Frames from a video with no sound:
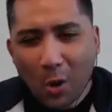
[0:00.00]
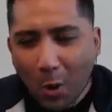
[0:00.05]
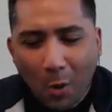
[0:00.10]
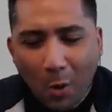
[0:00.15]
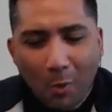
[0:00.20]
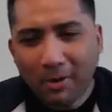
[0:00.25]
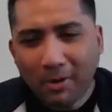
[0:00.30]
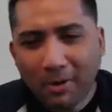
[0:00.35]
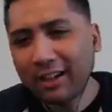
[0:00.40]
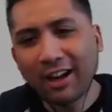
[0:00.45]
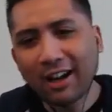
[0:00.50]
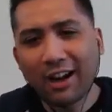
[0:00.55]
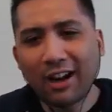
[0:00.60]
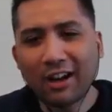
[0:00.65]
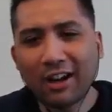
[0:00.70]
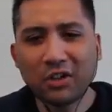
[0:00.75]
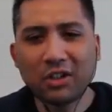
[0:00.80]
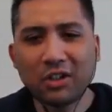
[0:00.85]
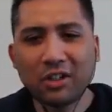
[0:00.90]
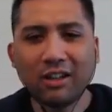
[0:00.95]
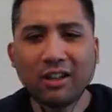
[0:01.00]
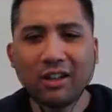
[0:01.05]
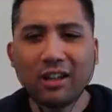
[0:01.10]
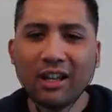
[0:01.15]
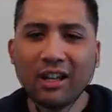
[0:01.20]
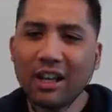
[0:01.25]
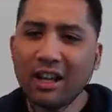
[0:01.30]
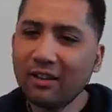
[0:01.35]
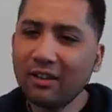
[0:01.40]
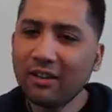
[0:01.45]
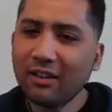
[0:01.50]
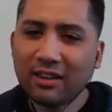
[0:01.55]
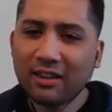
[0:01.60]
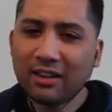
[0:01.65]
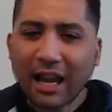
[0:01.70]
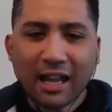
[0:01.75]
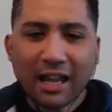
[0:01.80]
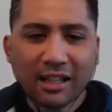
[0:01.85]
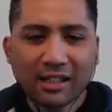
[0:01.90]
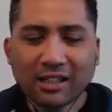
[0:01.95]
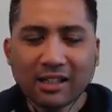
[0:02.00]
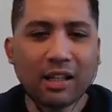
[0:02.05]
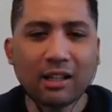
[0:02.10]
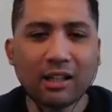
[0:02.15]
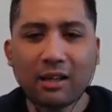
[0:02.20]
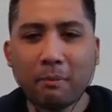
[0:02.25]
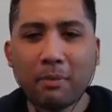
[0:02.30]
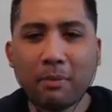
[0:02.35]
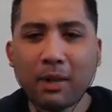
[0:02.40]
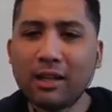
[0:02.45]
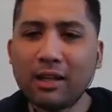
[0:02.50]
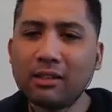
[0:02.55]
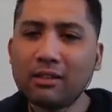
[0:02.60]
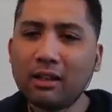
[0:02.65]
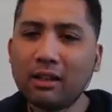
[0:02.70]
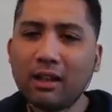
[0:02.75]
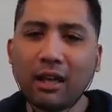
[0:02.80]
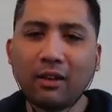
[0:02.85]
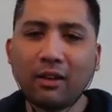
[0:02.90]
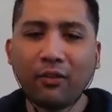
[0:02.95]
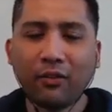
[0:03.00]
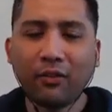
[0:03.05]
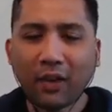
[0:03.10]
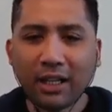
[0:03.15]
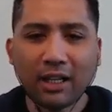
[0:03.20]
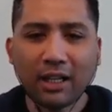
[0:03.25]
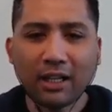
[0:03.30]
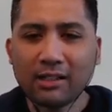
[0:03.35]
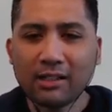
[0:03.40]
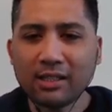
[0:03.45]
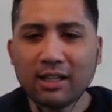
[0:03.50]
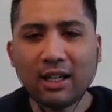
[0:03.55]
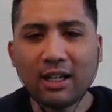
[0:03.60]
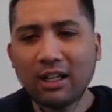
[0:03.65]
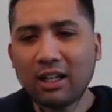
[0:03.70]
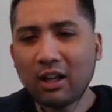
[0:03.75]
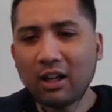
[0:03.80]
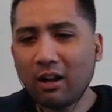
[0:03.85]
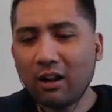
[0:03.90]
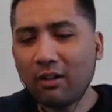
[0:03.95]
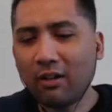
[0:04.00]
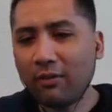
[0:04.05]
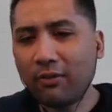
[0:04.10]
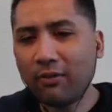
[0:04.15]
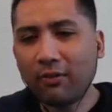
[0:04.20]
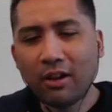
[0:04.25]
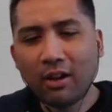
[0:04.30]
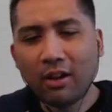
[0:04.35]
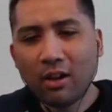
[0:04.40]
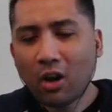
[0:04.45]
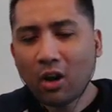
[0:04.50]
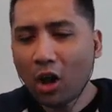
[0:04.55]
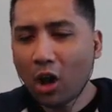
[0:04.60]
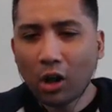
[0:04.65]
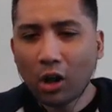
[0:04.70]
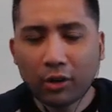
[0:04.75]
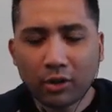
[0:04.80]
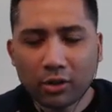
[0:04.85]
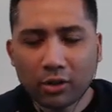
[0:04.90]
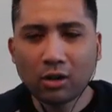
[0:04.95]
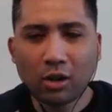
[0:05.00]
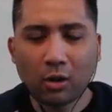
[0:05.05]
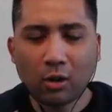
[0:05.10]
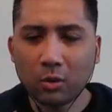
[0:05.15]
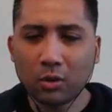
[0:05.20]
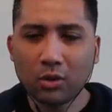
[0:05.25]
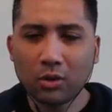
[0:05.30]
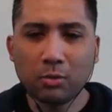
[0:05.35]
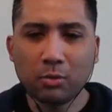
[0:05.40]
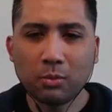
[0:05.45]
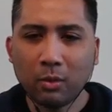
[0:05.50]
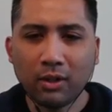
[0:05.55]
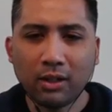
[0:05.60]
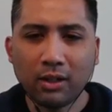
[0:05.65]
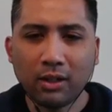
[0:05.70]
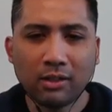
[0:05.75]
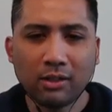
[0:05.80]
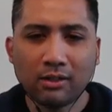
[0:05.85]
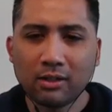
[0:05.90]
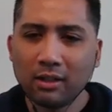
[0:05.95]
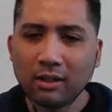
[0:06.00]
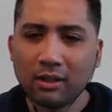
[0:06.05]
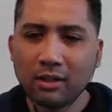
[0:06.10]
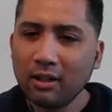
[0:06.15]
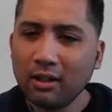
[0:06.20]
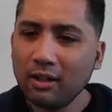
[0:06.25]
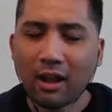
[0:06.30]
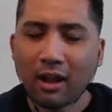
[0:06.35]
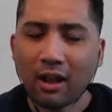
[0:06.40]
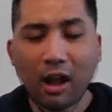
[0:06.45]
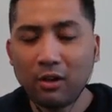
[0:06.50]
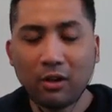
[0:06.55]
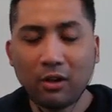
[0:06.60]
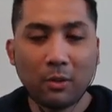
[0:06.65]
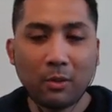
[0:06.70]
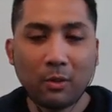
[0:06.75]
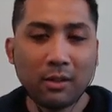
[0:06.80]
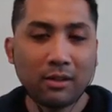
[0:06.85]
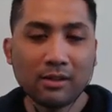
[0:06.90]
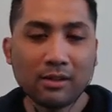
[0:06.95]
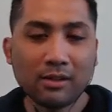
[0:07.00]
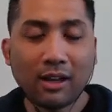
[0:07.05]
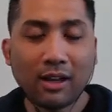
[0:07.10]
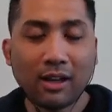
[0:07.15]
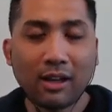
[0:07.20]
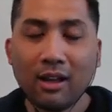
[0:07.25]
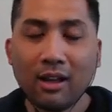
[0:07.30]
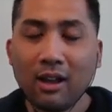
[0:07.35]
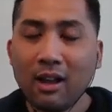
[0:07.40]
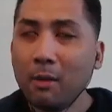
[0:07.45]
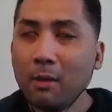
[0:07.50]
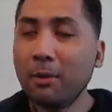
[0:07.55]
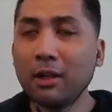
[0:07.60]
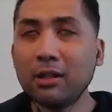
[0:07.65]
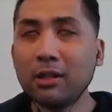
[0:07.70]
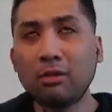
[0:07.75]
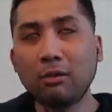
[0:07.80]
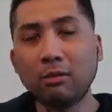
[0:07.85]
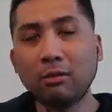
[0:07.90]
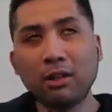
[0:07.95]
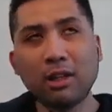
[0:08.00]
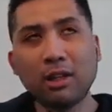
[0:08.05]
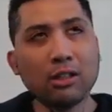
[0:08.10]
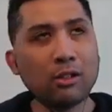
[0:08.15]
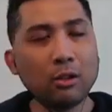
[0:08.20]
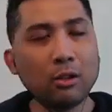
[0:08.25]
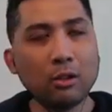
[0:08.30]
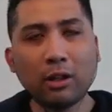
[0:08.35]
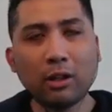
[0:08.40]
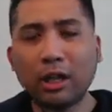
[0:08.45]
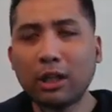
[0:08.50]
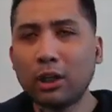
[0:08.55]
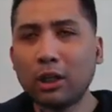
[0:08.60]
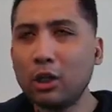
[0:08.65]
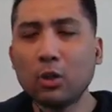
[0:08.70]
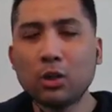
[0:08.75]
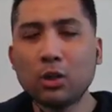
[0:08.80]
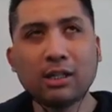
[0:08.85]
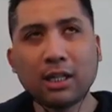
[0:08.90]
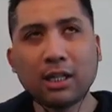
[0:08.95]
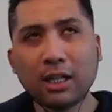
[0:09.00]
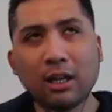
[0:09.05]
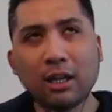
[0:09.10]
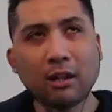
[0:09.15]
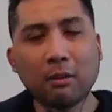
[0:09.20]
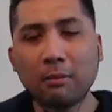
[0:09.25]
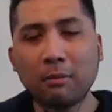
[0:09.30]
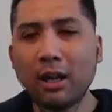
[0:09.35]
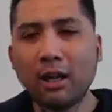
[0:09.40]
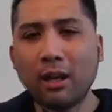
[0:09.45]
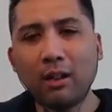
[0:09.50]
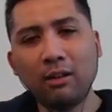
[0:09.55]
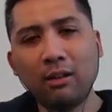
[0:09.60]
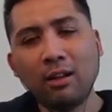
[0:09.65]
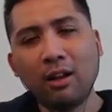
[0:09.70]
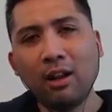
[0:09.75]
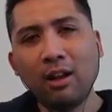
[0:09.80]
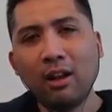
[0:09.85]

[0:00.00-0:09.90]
Oh my gosh. That's not the best like fighting scene of all the Star Wars movies. I don't know what to say. But Surisu, like, you see it, man.